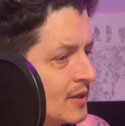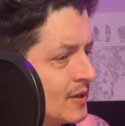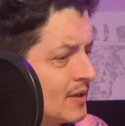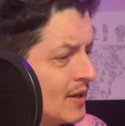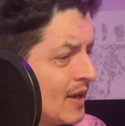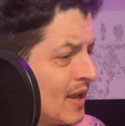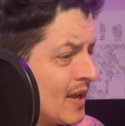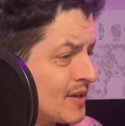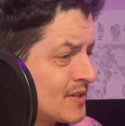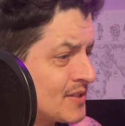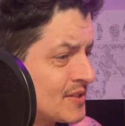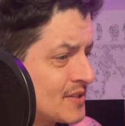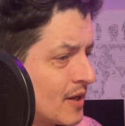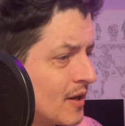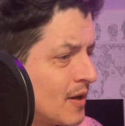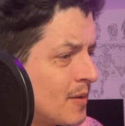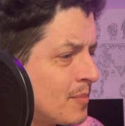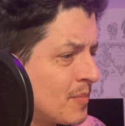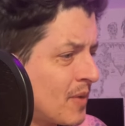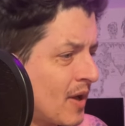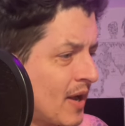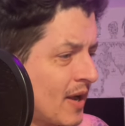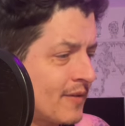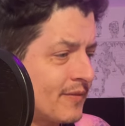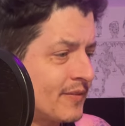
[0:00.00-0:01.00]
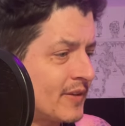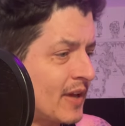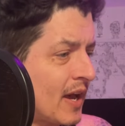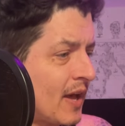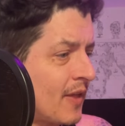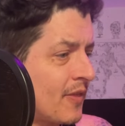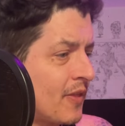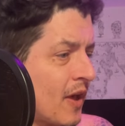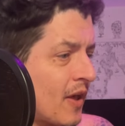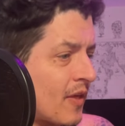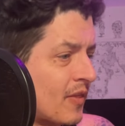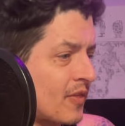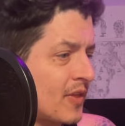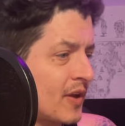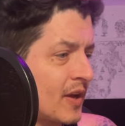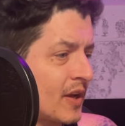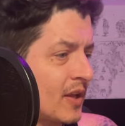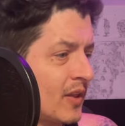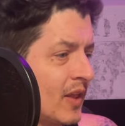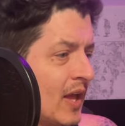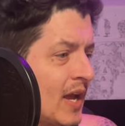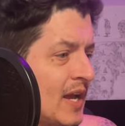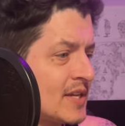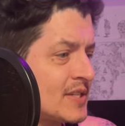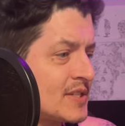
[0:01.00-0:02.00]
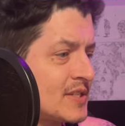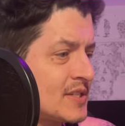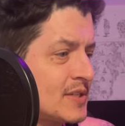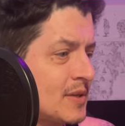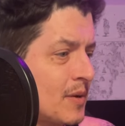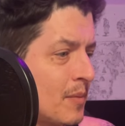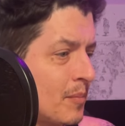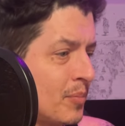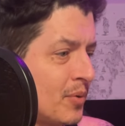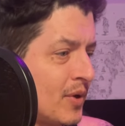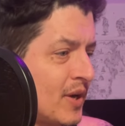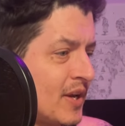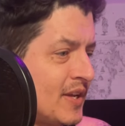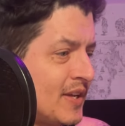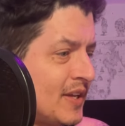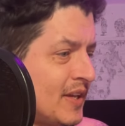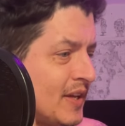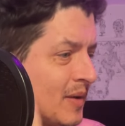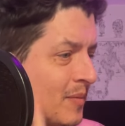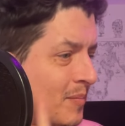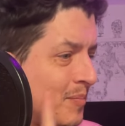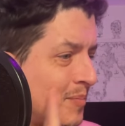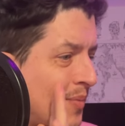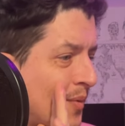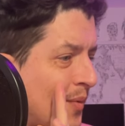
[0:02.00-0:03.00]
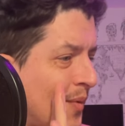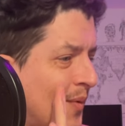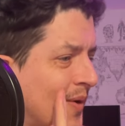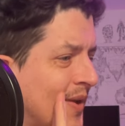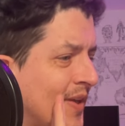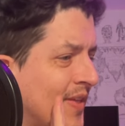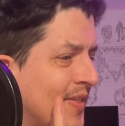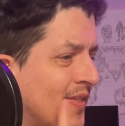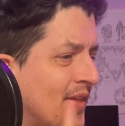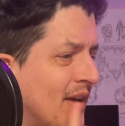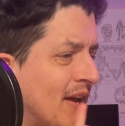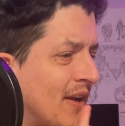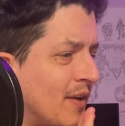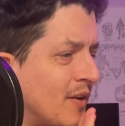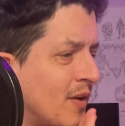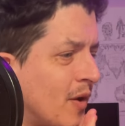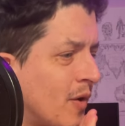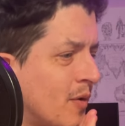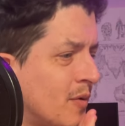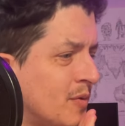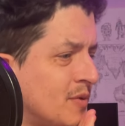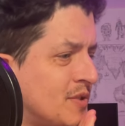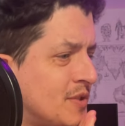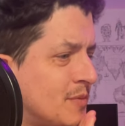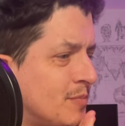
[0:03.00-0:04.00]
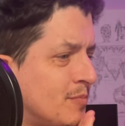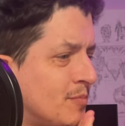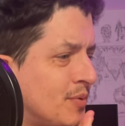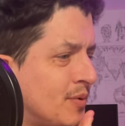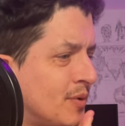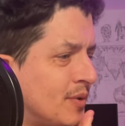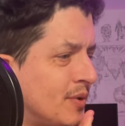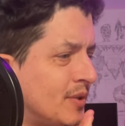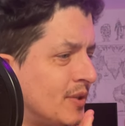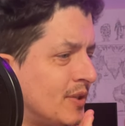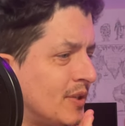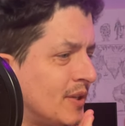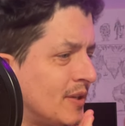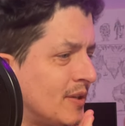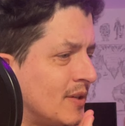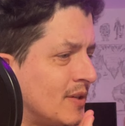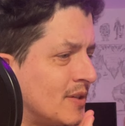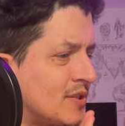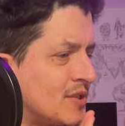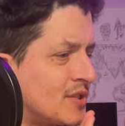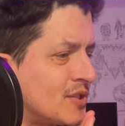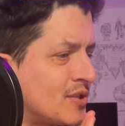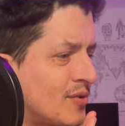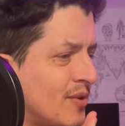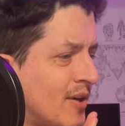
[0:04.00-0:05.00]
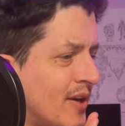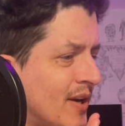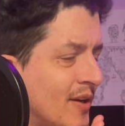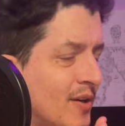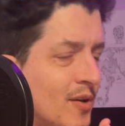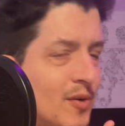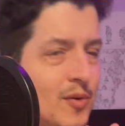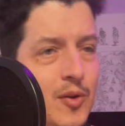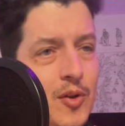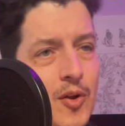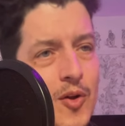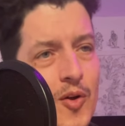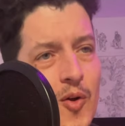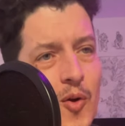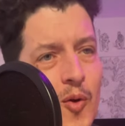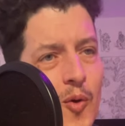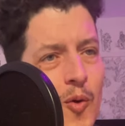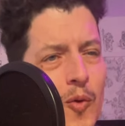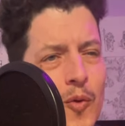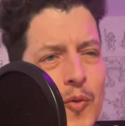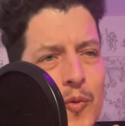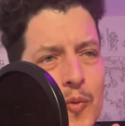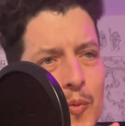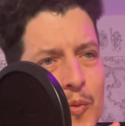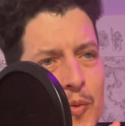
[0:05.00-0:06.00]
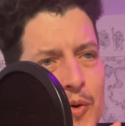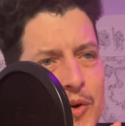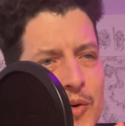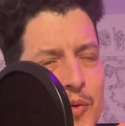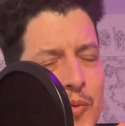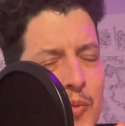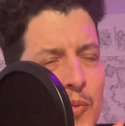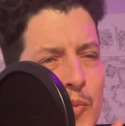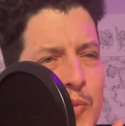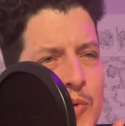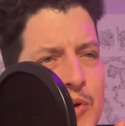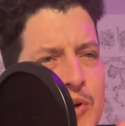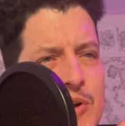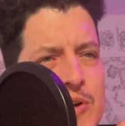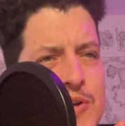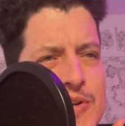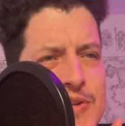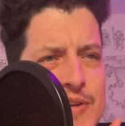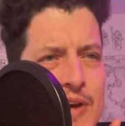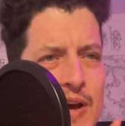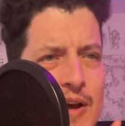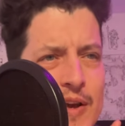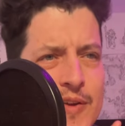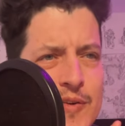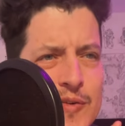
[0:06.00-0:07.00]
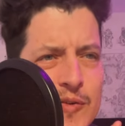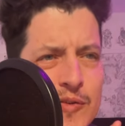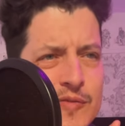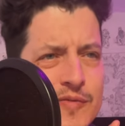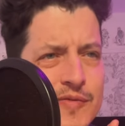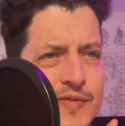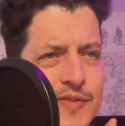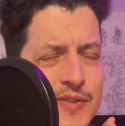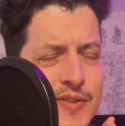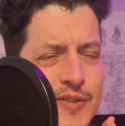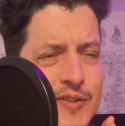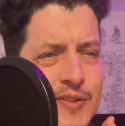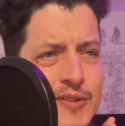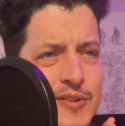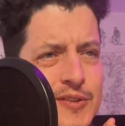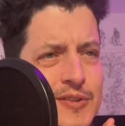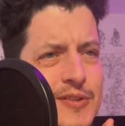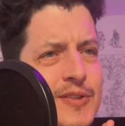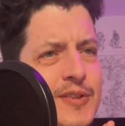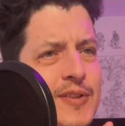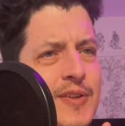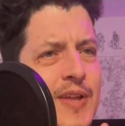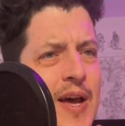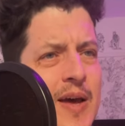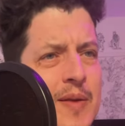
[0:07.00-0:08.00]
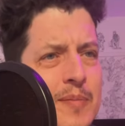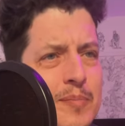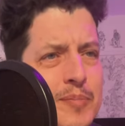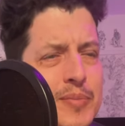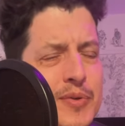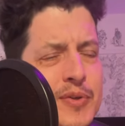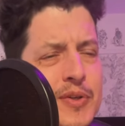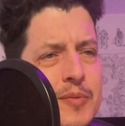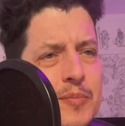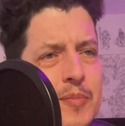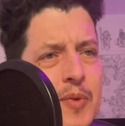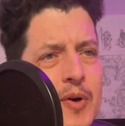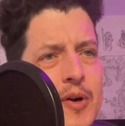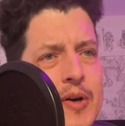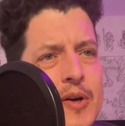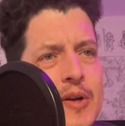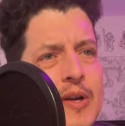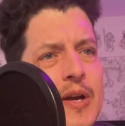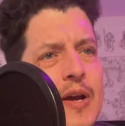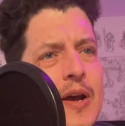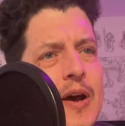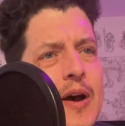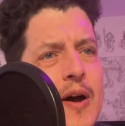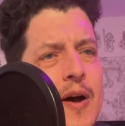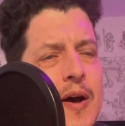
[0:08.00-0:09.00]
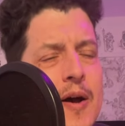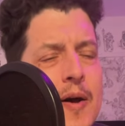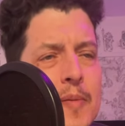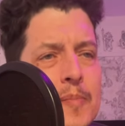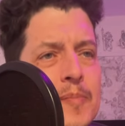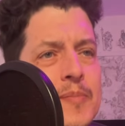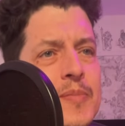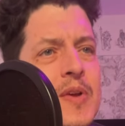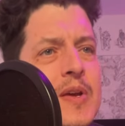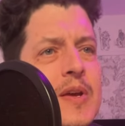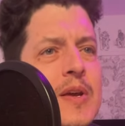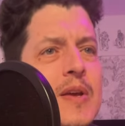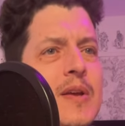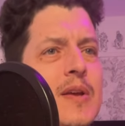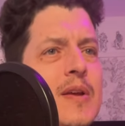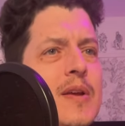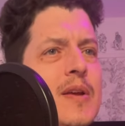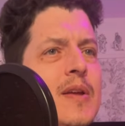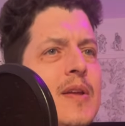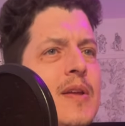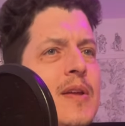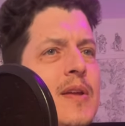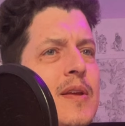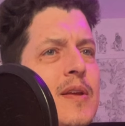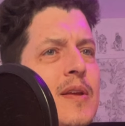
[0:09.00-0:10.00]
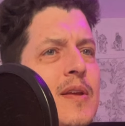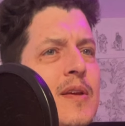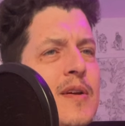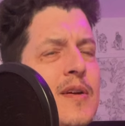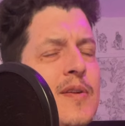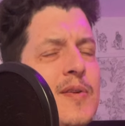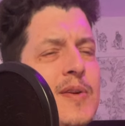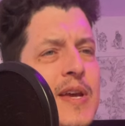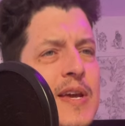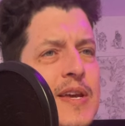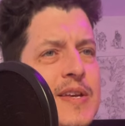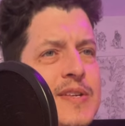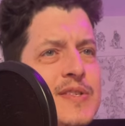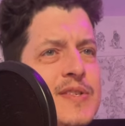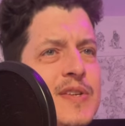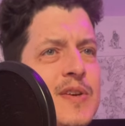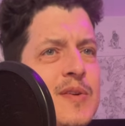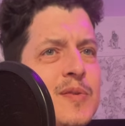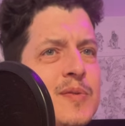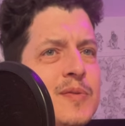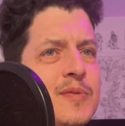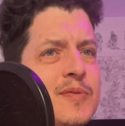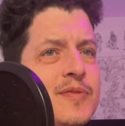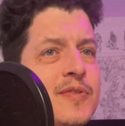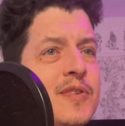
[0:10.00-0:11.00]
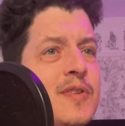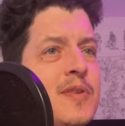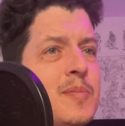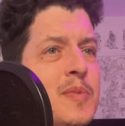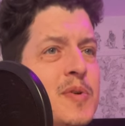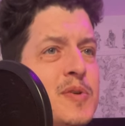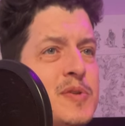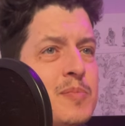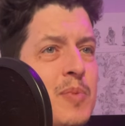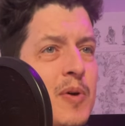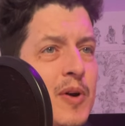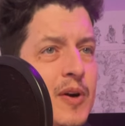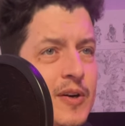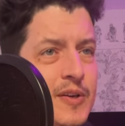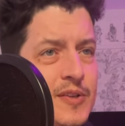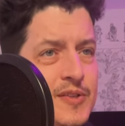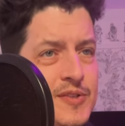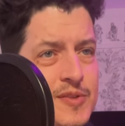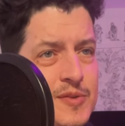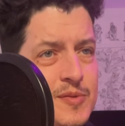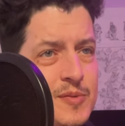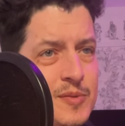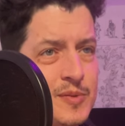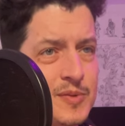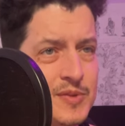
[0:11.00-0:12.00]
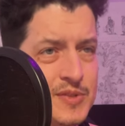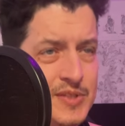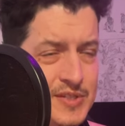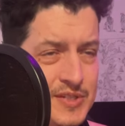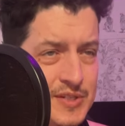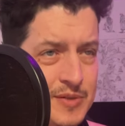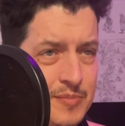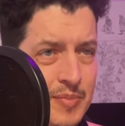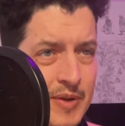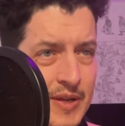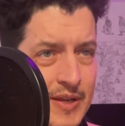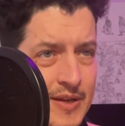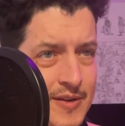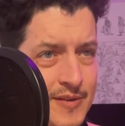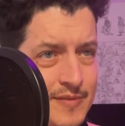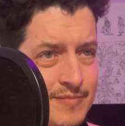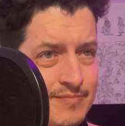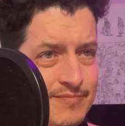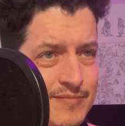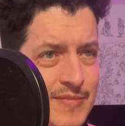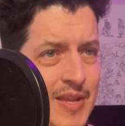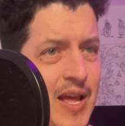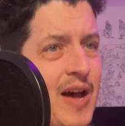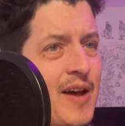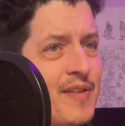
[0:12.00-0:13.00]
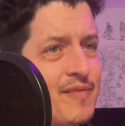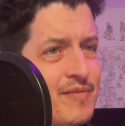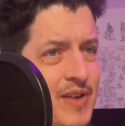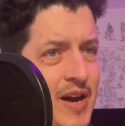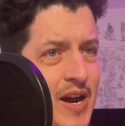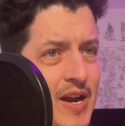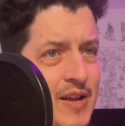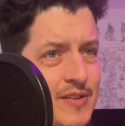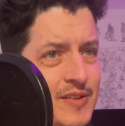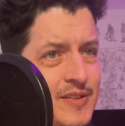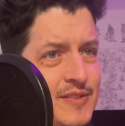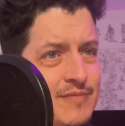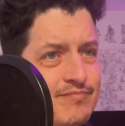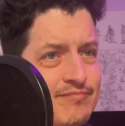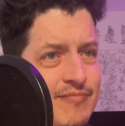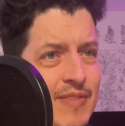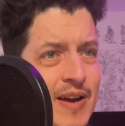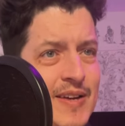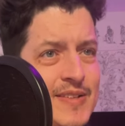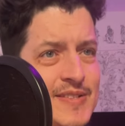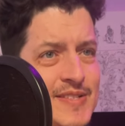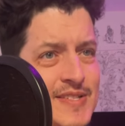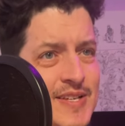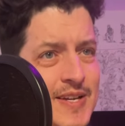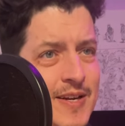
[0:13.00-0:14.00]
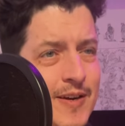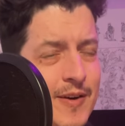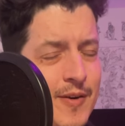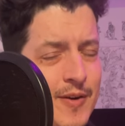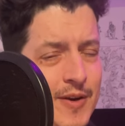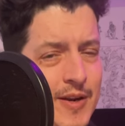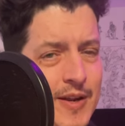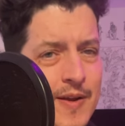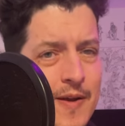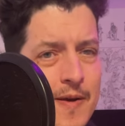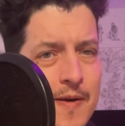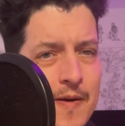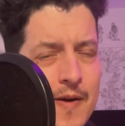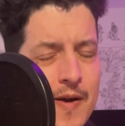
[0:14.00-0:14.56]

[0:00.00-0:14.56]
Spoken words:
Next up, I've got the glass breaking boy that coach put in a stranglehold. What a weird title for that bookmark. Okay, so for the most part, schools in Japan, not violent, not scary.